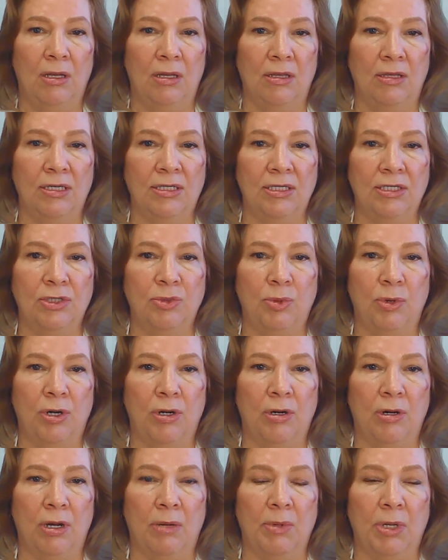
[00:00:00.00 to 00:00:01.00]
this is
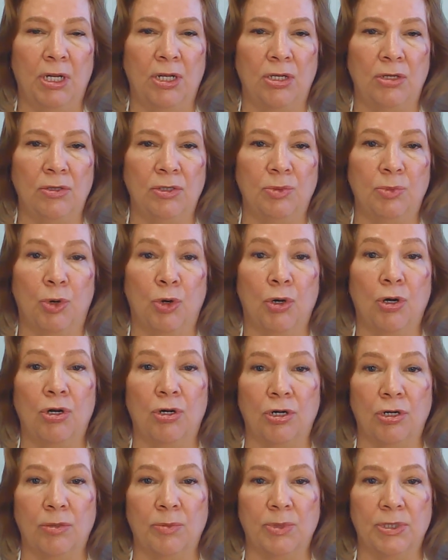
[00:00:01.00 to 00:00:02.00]
where I'm going to use more
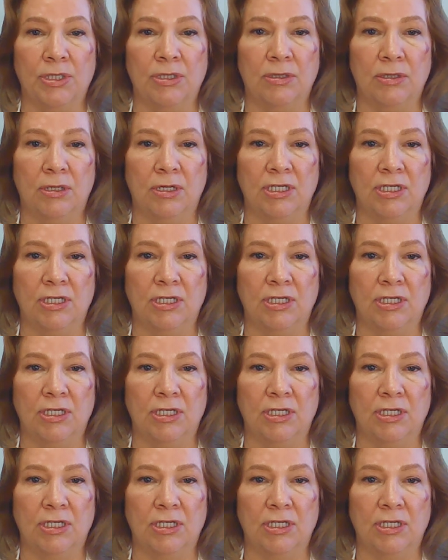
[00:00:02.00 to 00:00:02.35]
herbs,